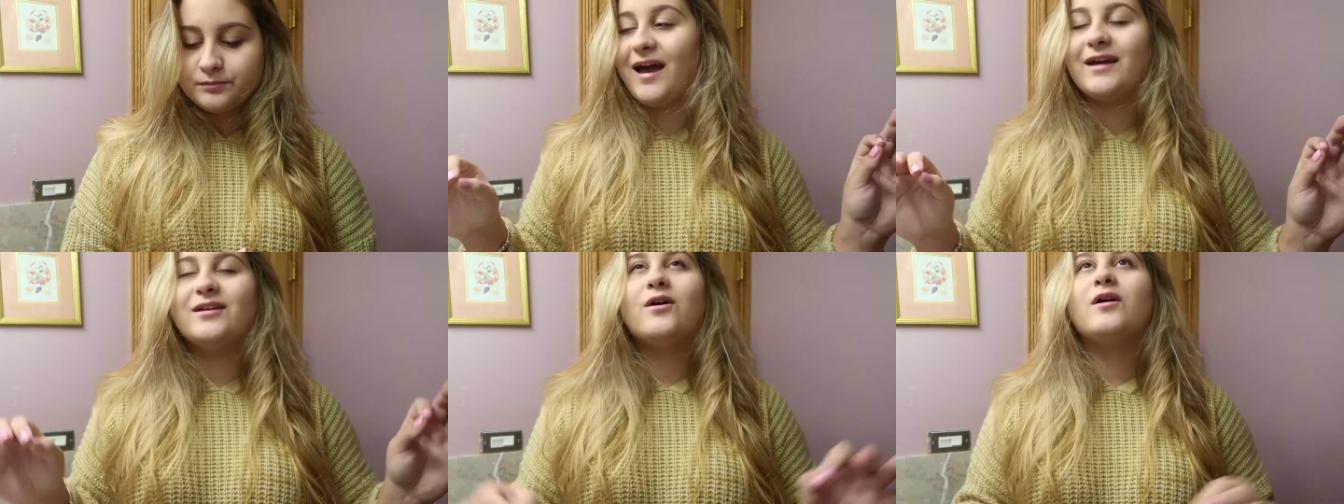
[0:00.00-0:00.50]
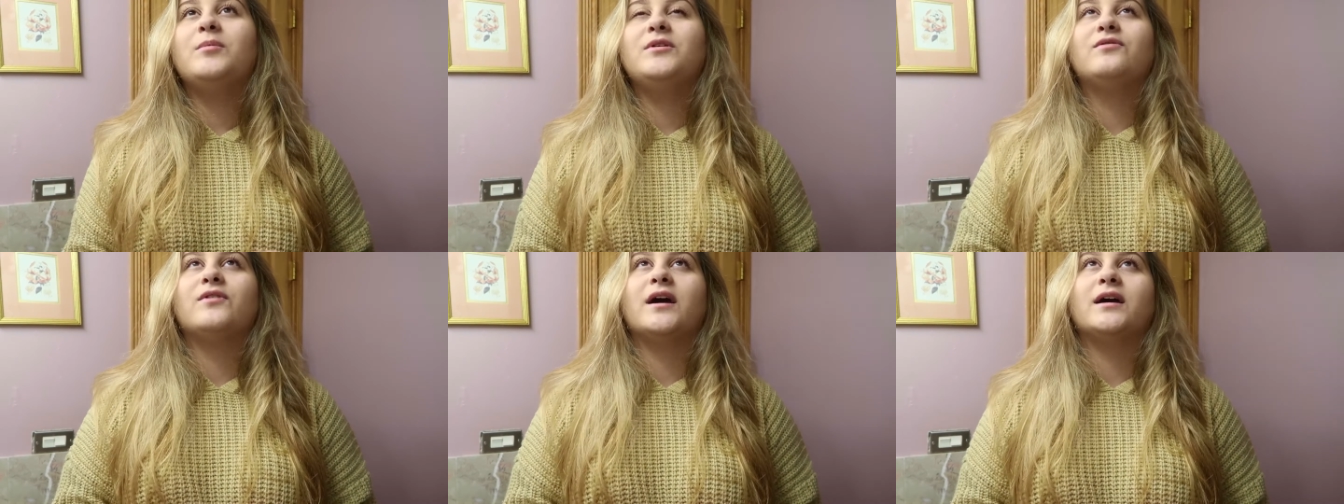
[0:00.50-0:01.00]
I know I'll be
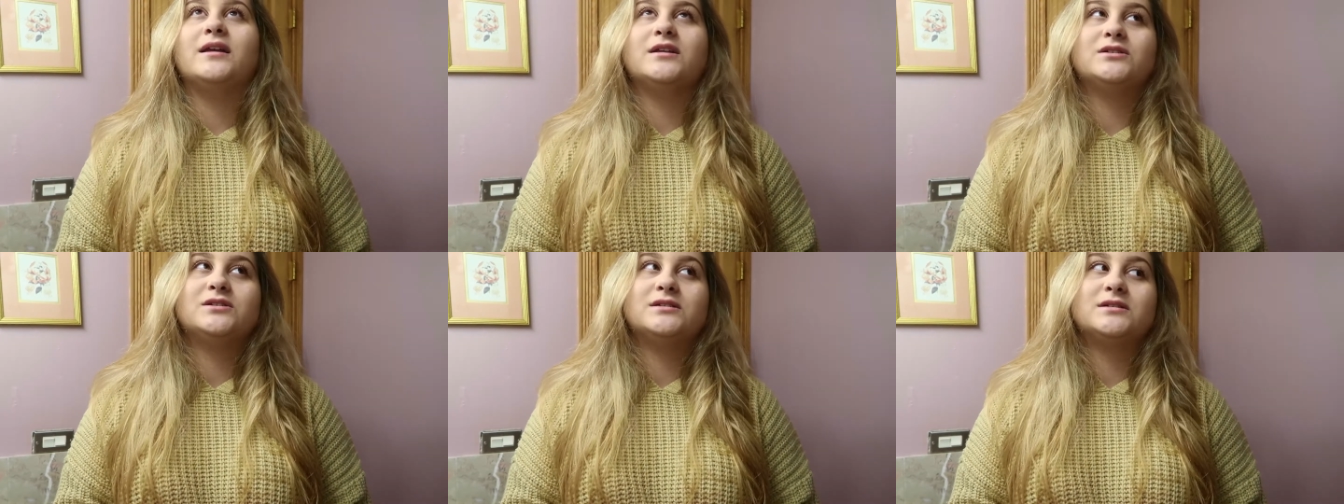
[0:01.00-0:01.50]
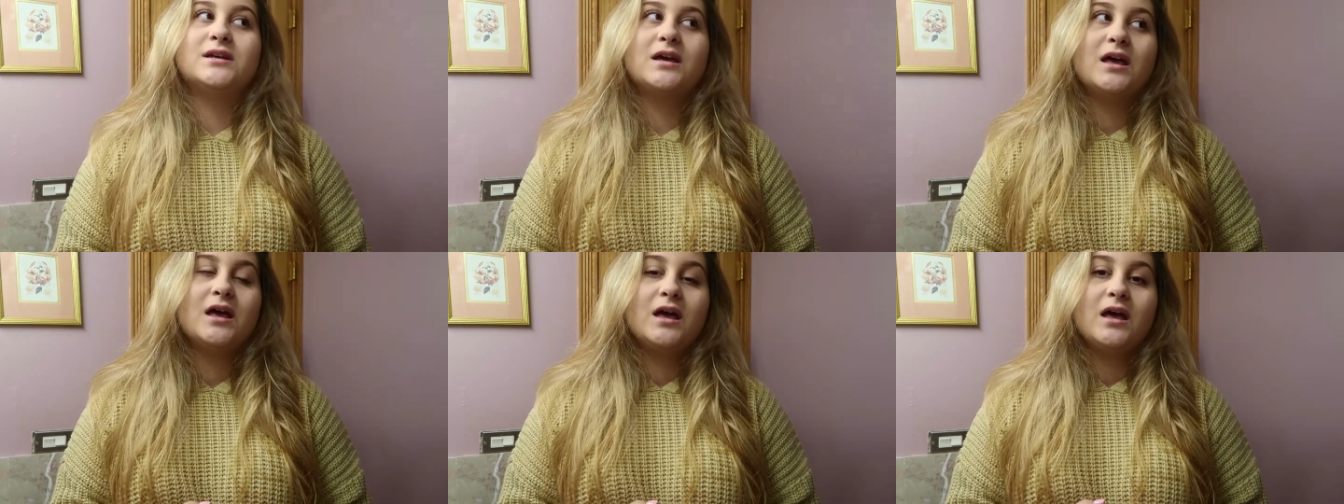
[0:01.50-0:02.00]
fine, it's just
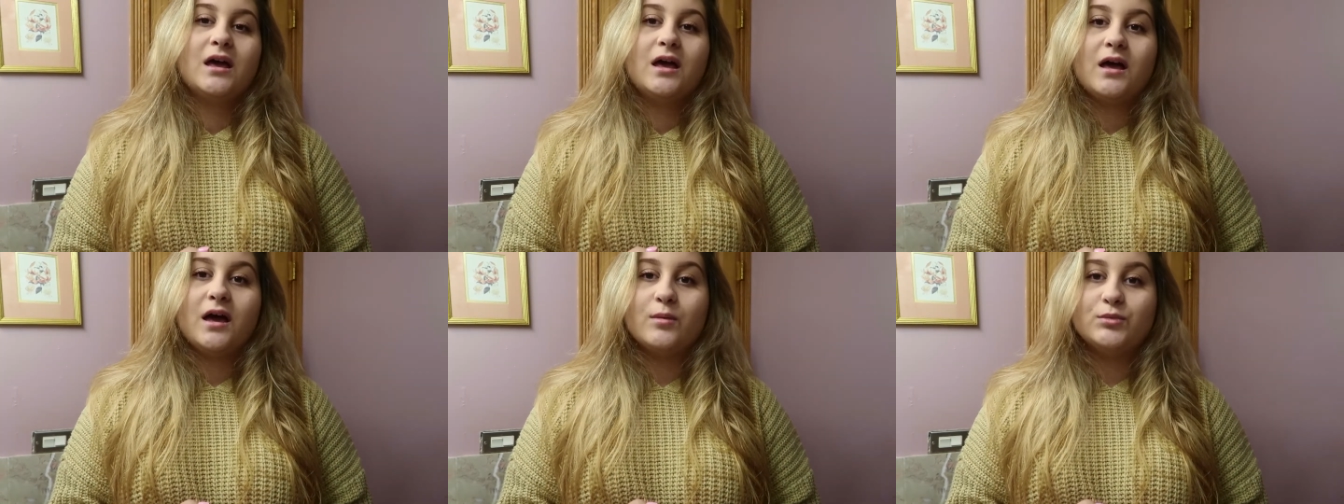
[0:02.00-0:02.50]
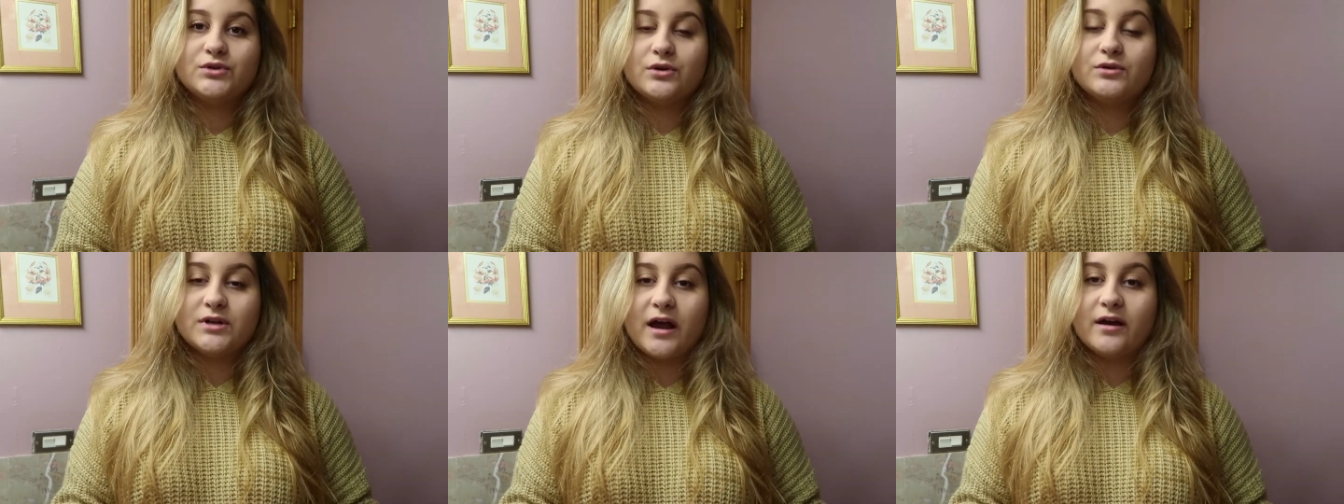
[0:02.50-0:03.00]
I'm
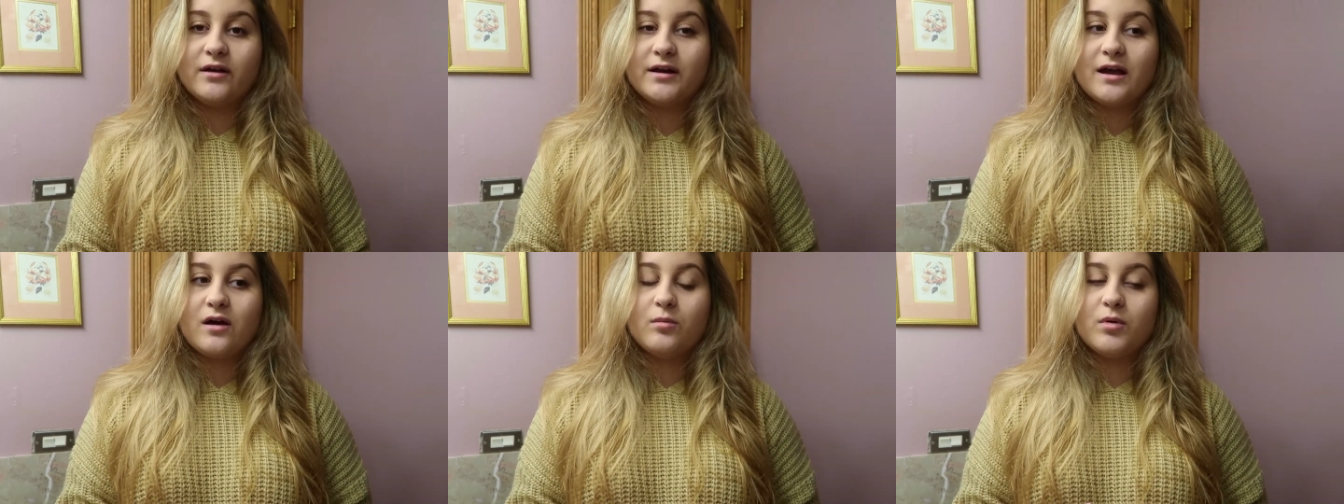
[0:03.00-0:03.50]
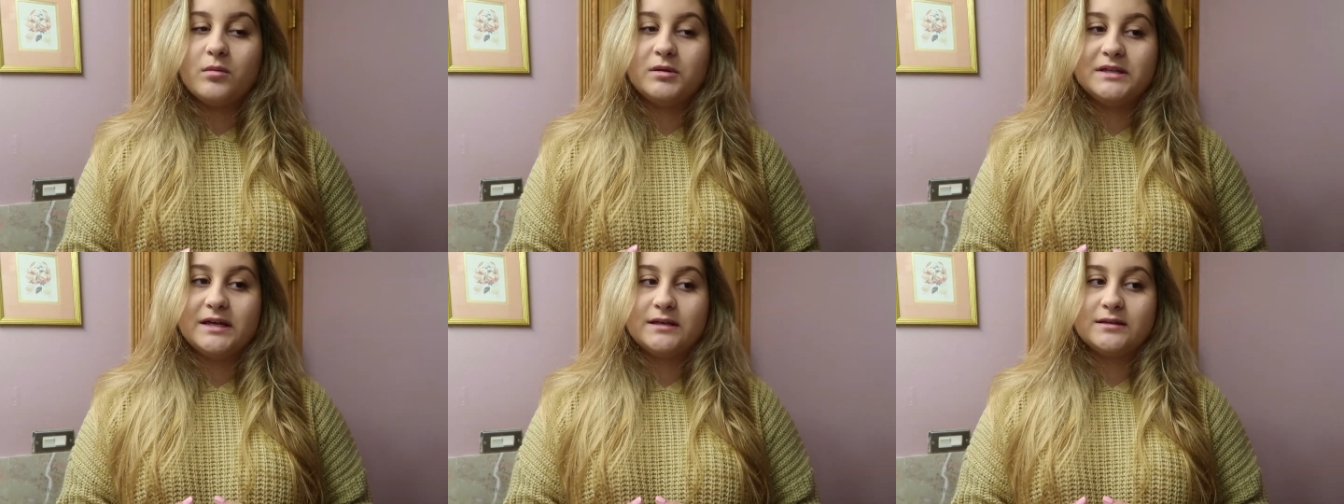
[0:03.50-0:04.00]
so tired right now. I'll
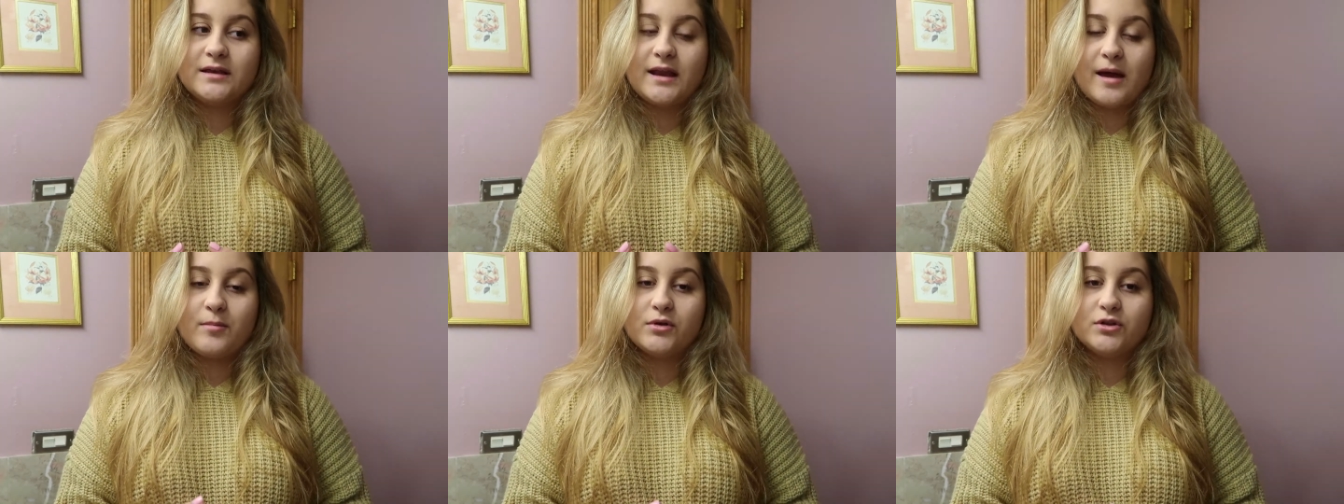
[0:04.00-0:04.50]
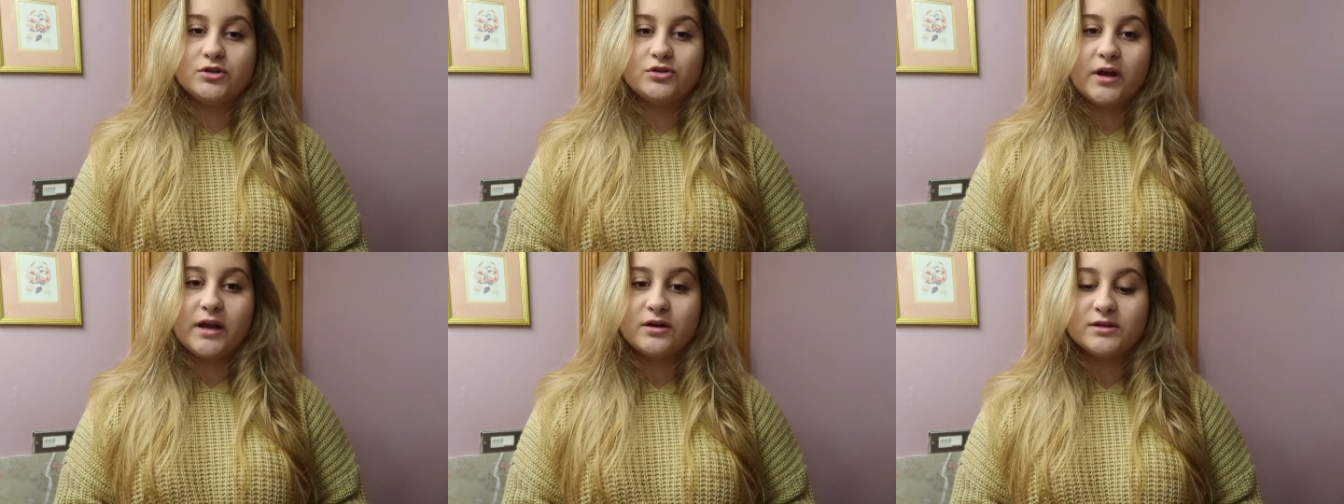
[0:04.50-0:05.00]
probably like nap on the
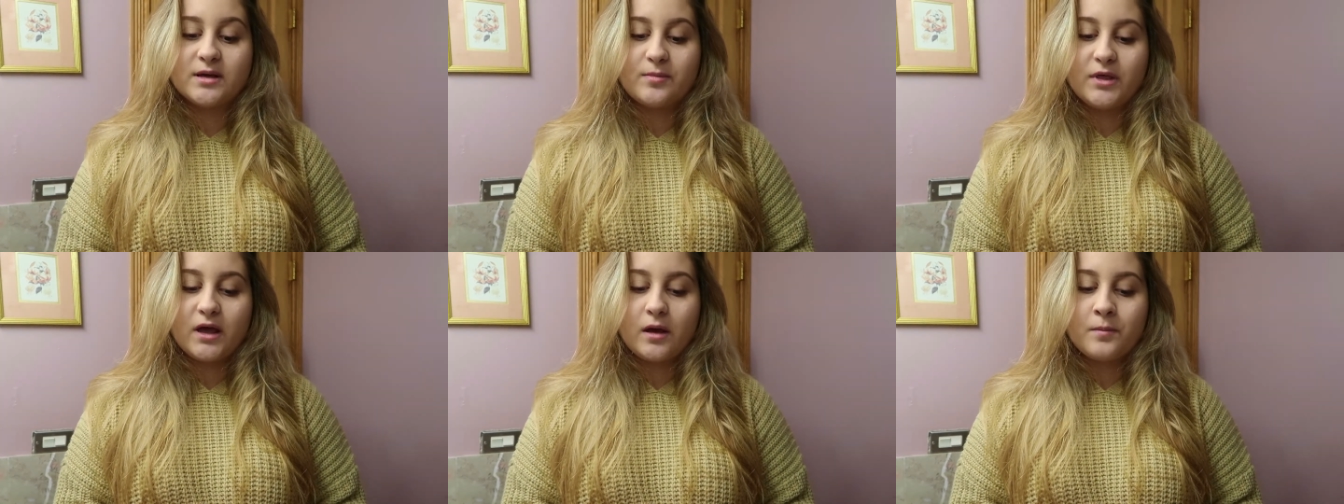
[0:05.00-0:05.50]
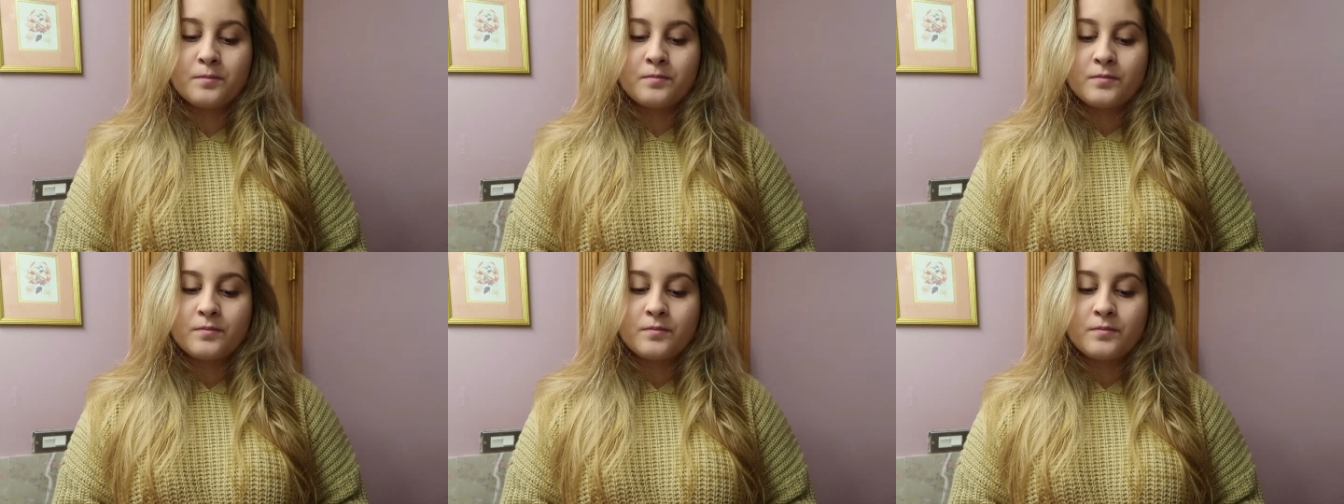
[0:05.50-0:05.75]
train or something.